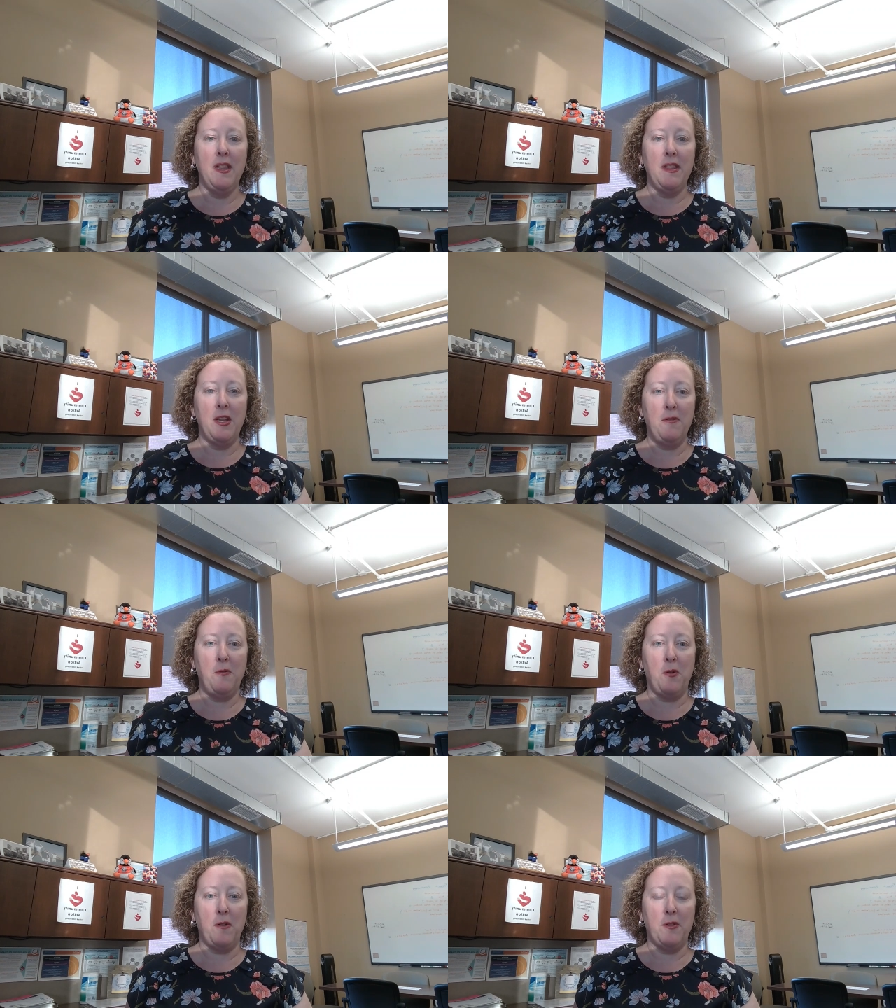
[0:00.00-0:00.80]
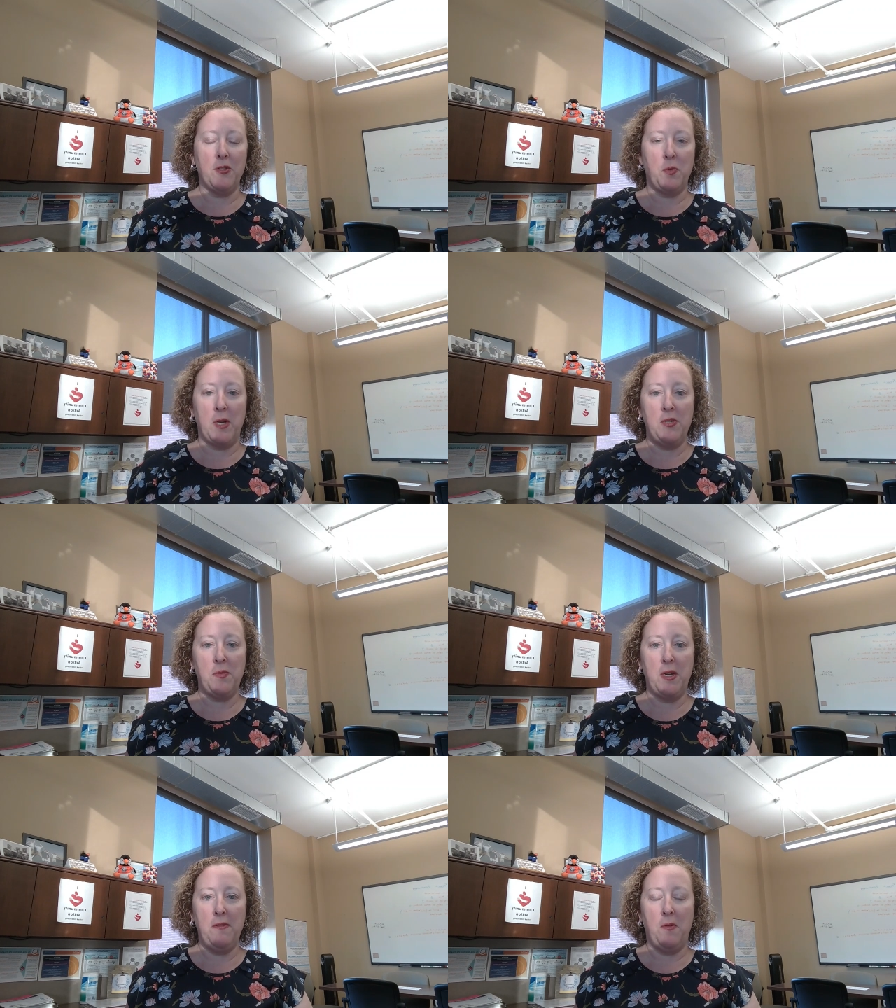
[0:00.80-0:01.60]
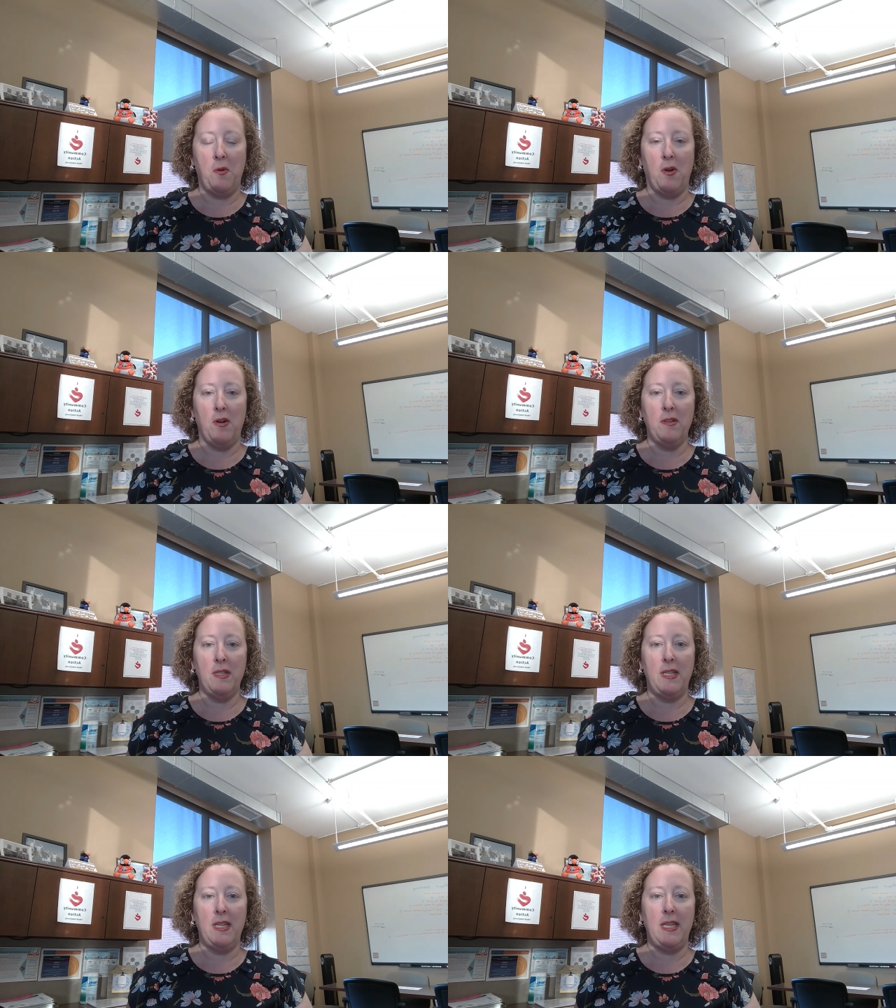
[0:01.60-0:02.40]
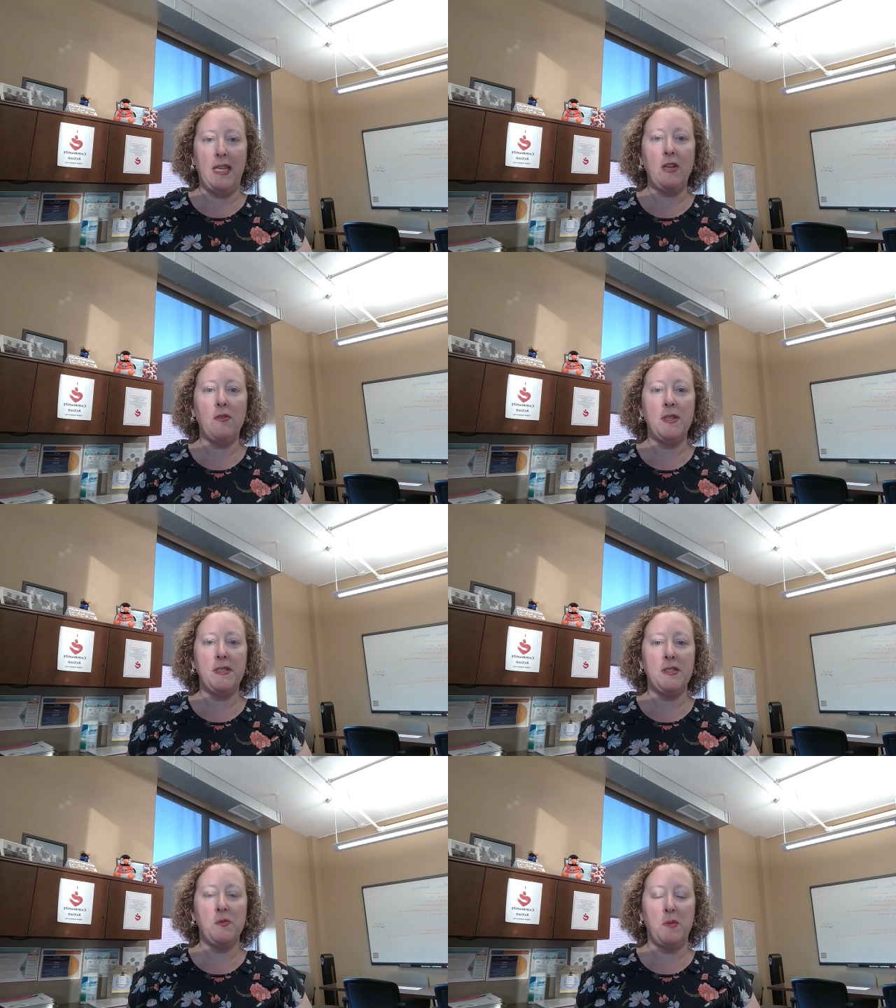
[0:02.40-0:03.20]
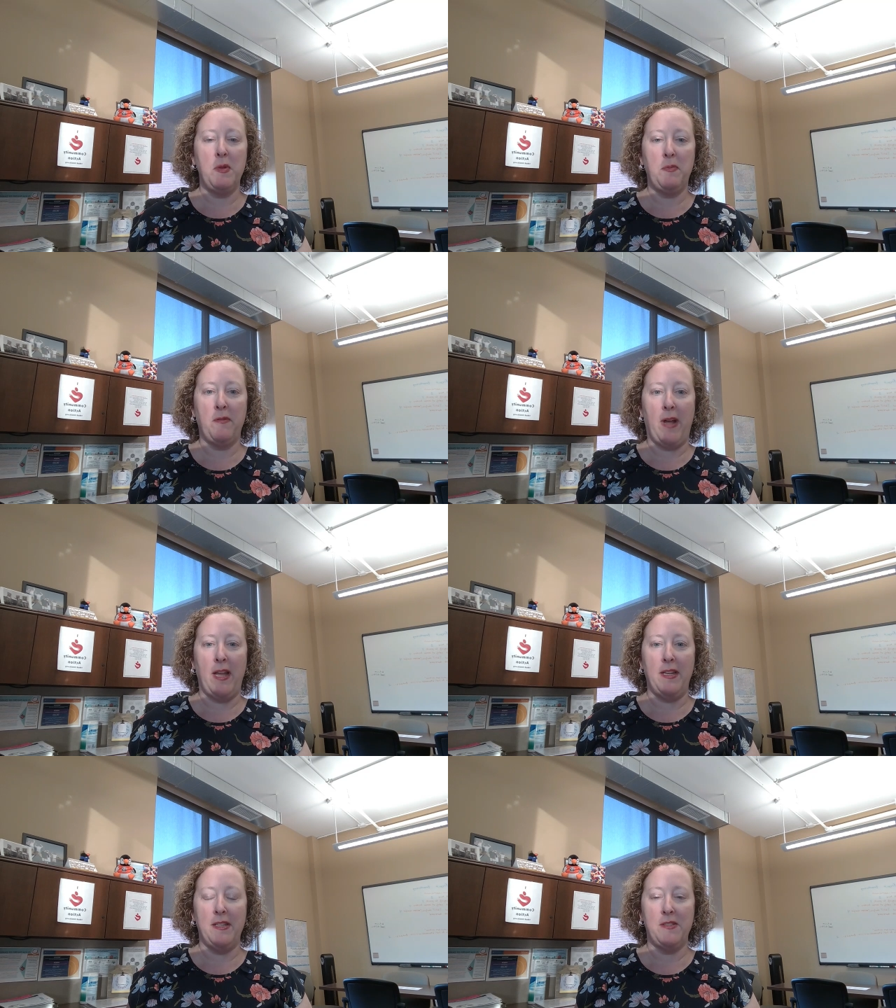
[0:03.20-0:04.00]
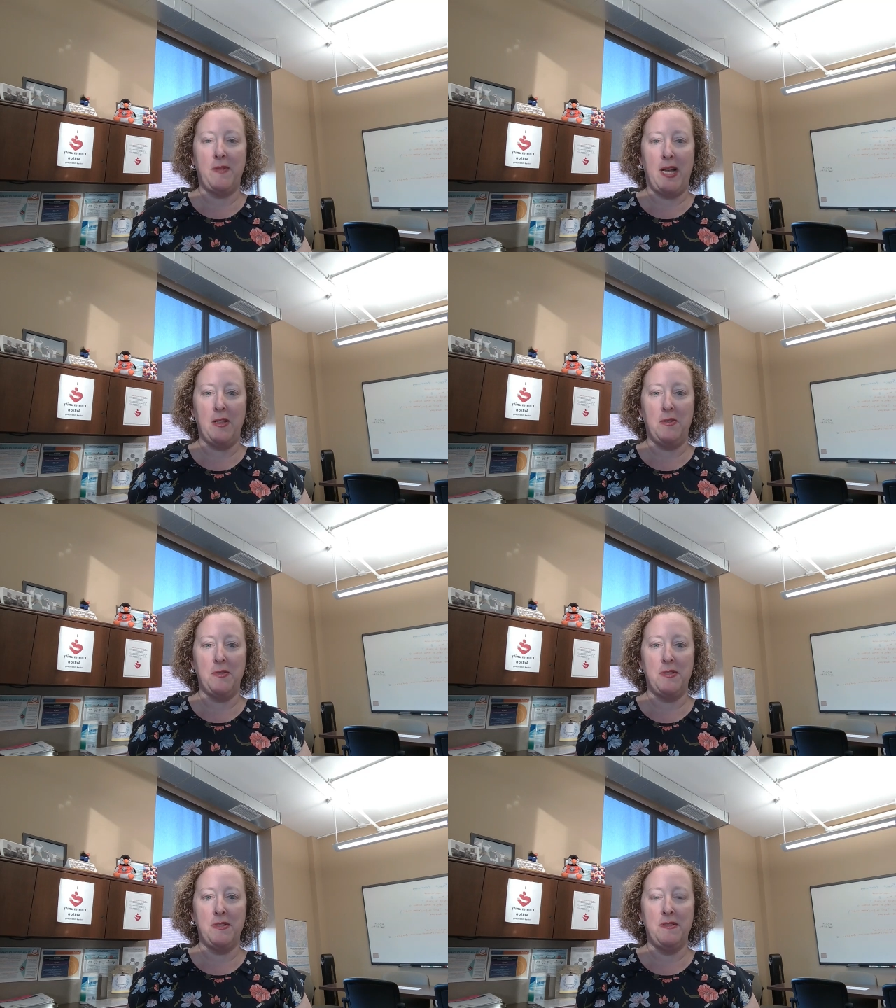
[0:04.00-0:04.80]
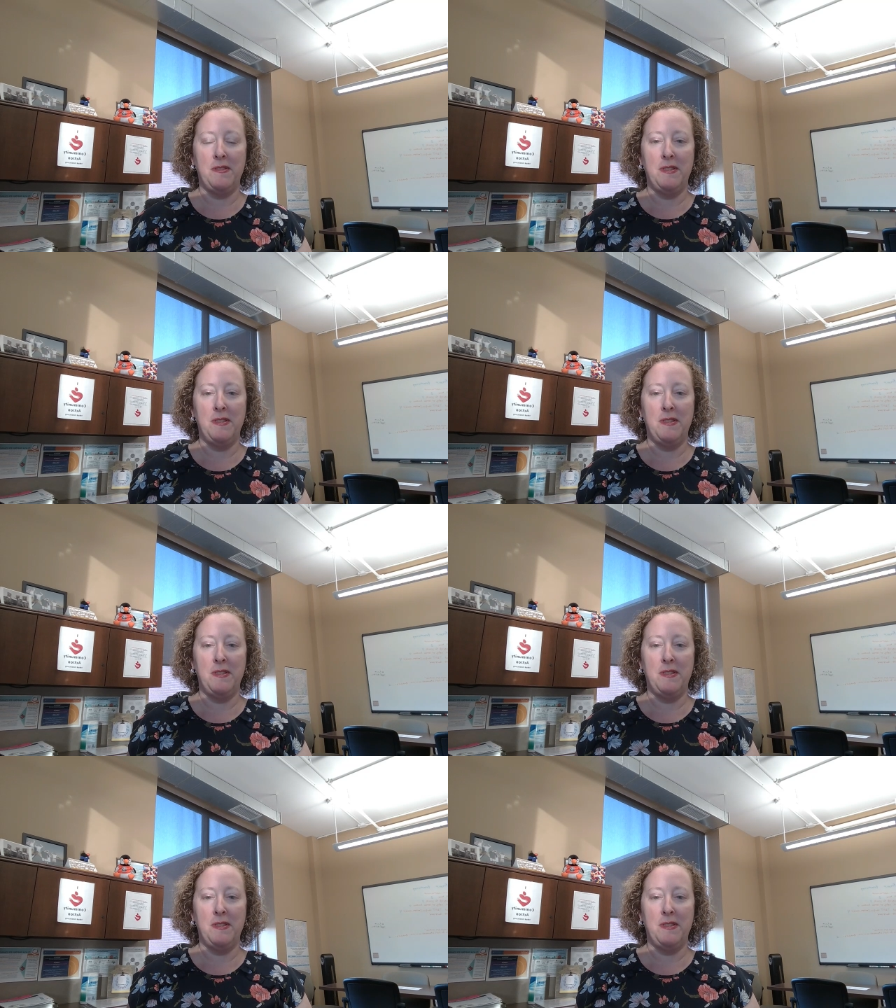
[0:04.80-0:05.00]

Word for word: Therefore, for 2024, increases will be provided as follows